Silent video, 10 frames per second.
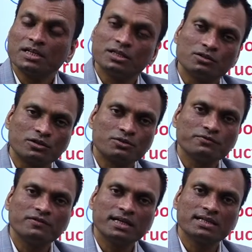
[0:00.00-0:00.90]
Not to
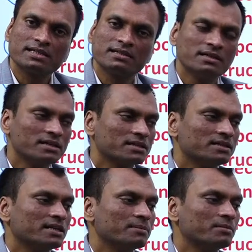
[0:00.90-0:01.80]
forget the
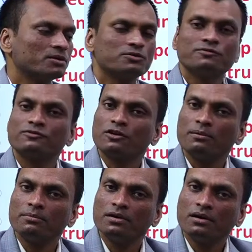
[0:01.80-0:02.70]
neighborhood
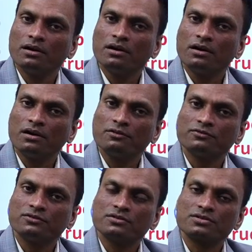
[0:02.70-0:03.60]
from,
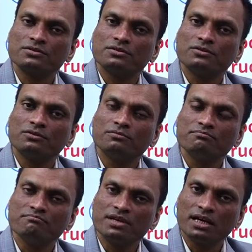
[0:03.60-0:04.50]
of course, you know,
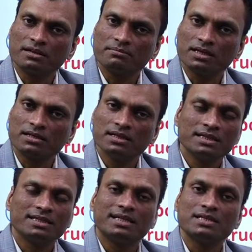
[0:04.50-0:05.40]
Myanmar,
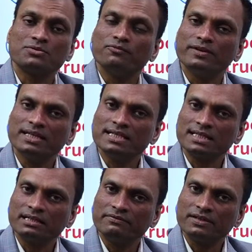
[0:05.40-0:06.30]
that is very
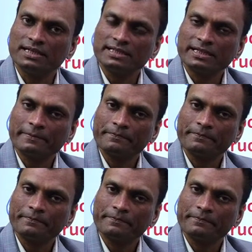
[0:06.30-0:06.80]
significant.